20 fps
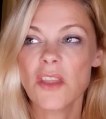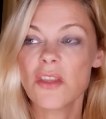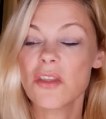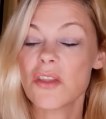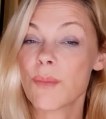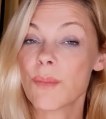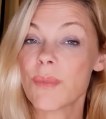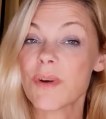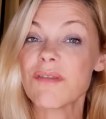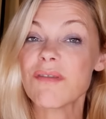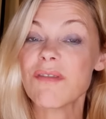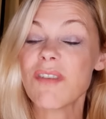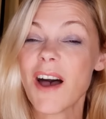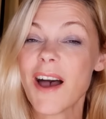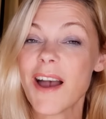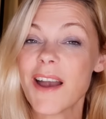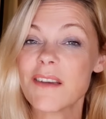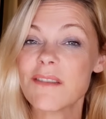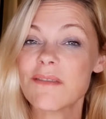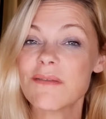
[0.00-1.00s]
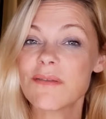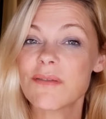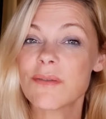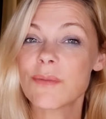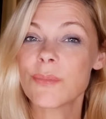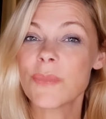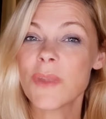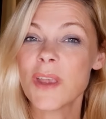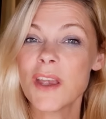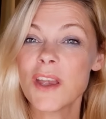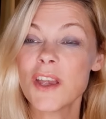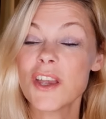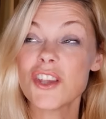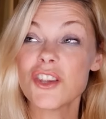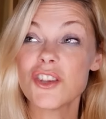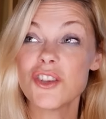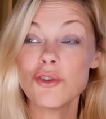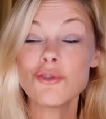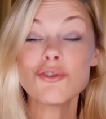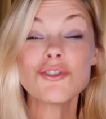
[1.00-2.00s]
Number five,
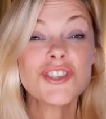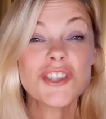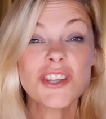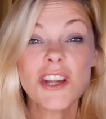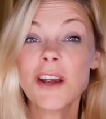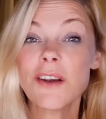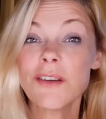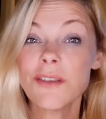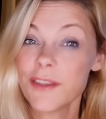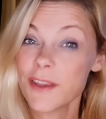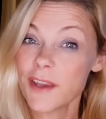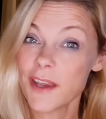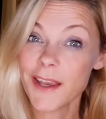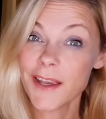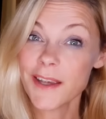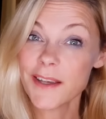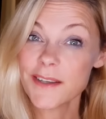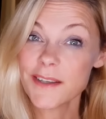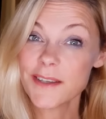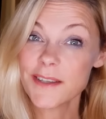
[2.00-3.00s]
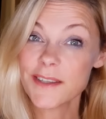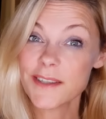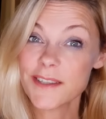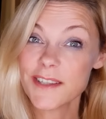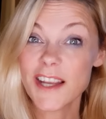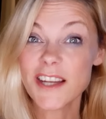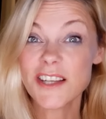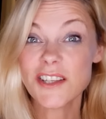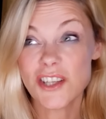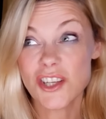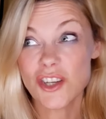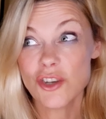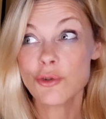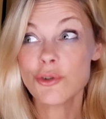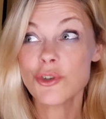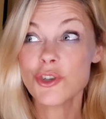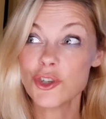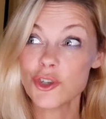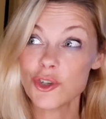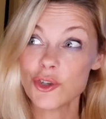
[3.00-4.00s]
you share things that you
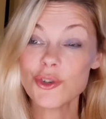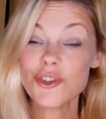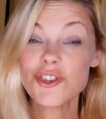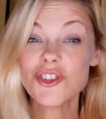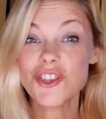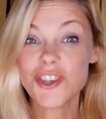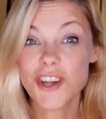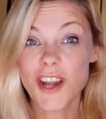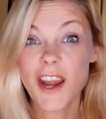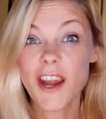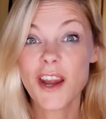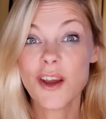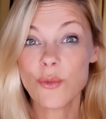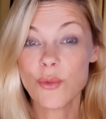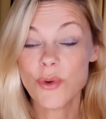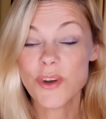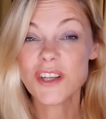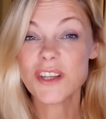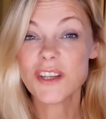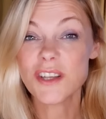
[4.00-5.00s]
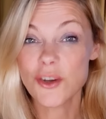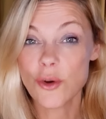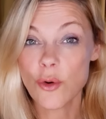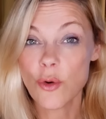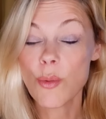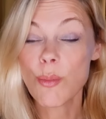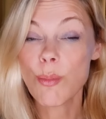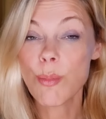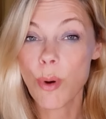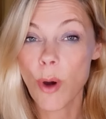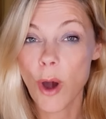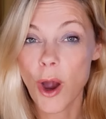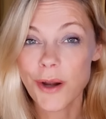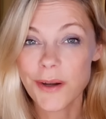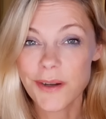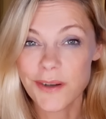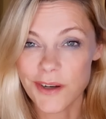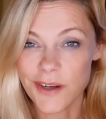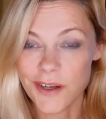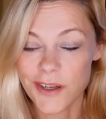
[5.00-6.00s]
should share with your
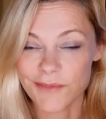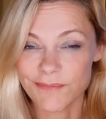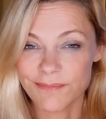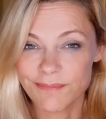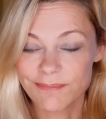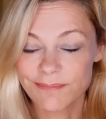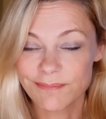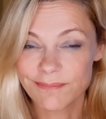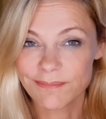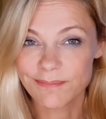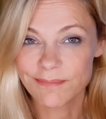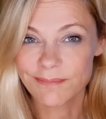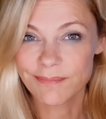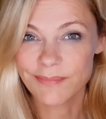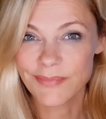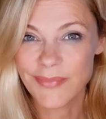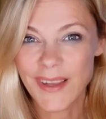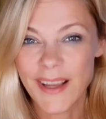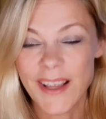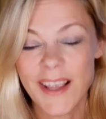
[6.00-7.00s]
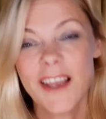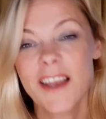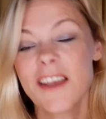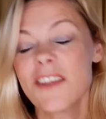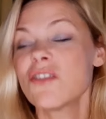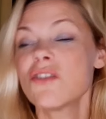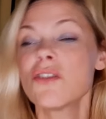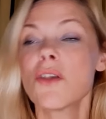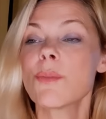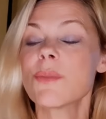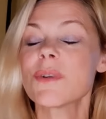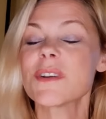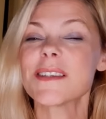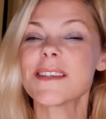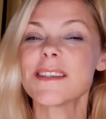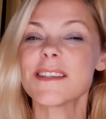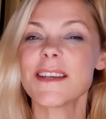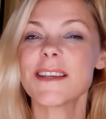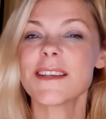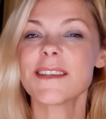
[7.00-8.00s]
partner. Number
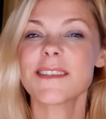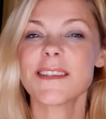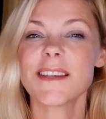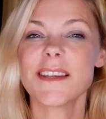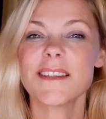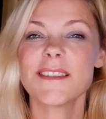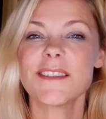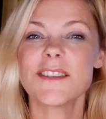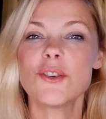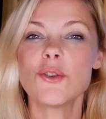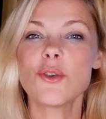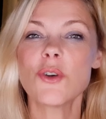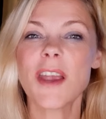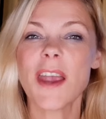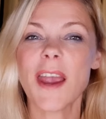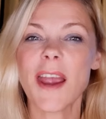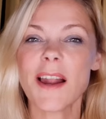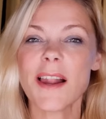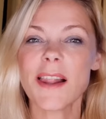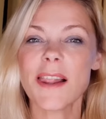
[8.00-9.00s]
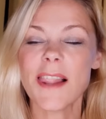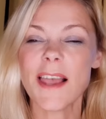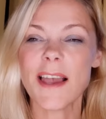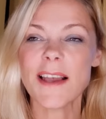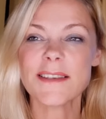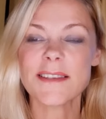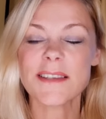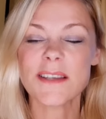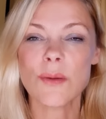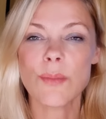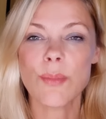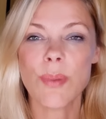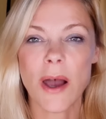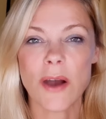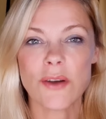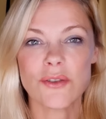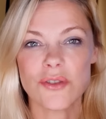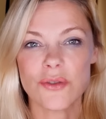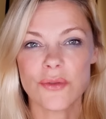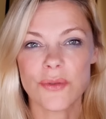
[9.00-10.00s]
six is you care less
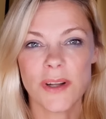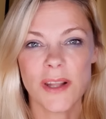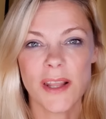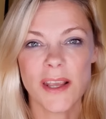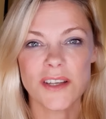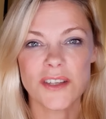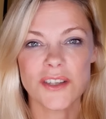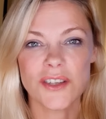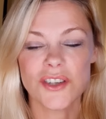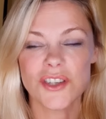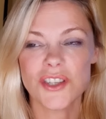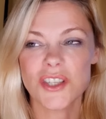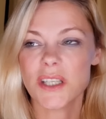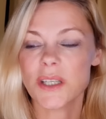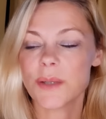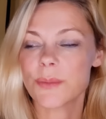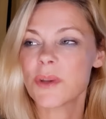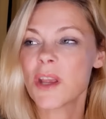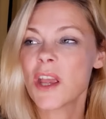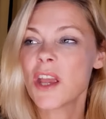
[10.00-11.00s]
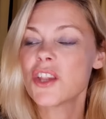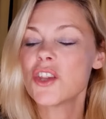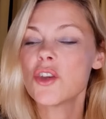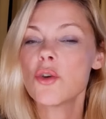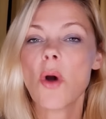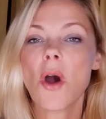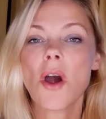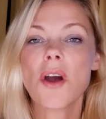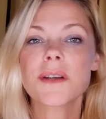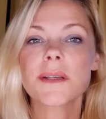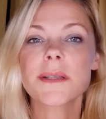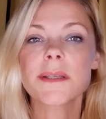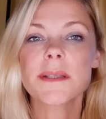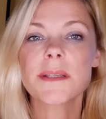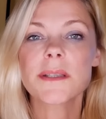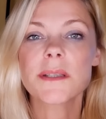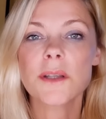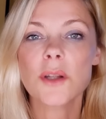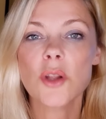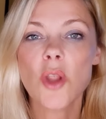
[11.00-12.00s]
about your relationship. You are
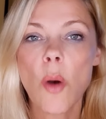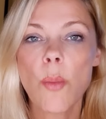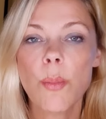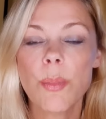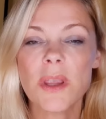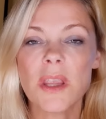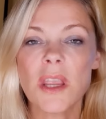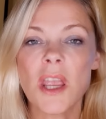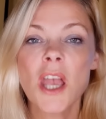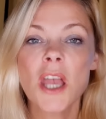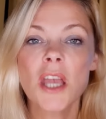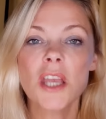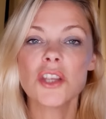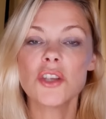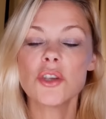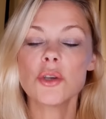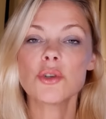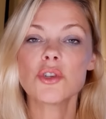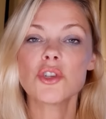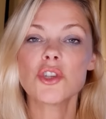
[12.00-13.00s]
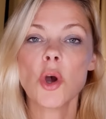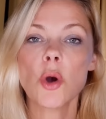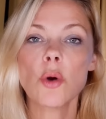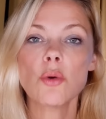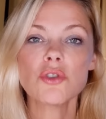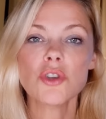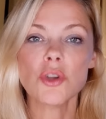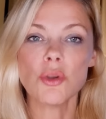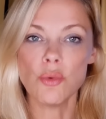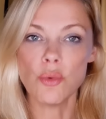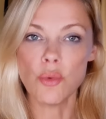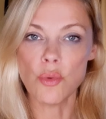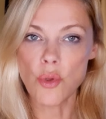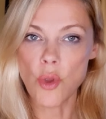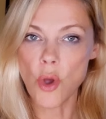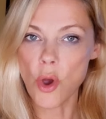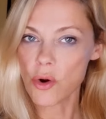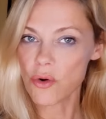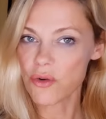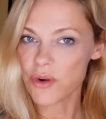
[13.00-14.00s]
sloppy. You don't
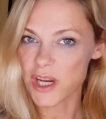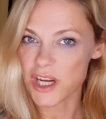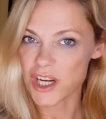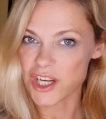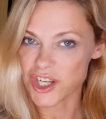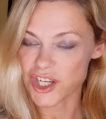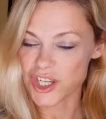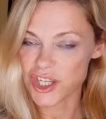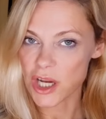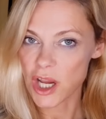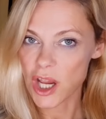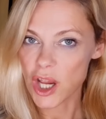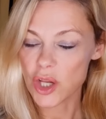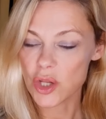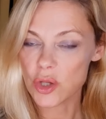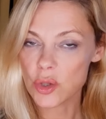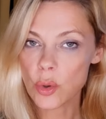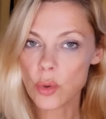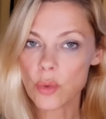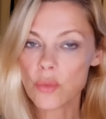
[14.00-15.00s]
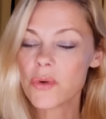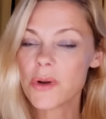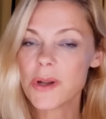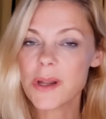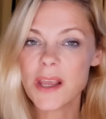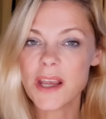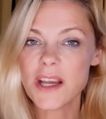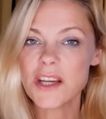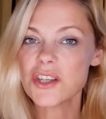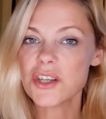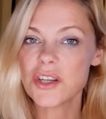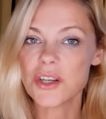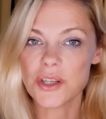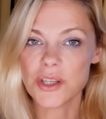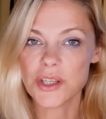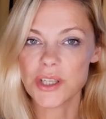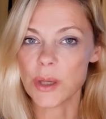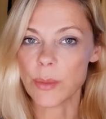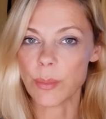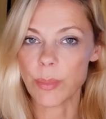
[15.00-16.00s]
nourish your
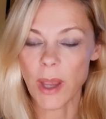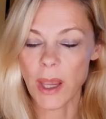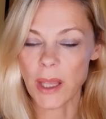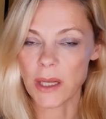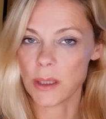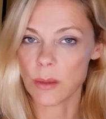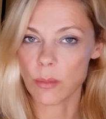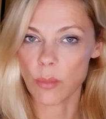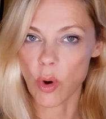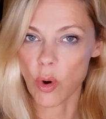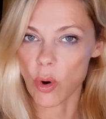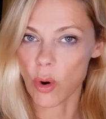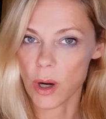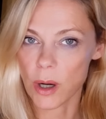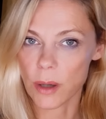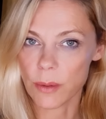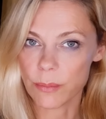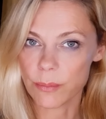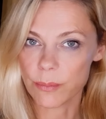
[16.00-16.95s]
relationship anymore.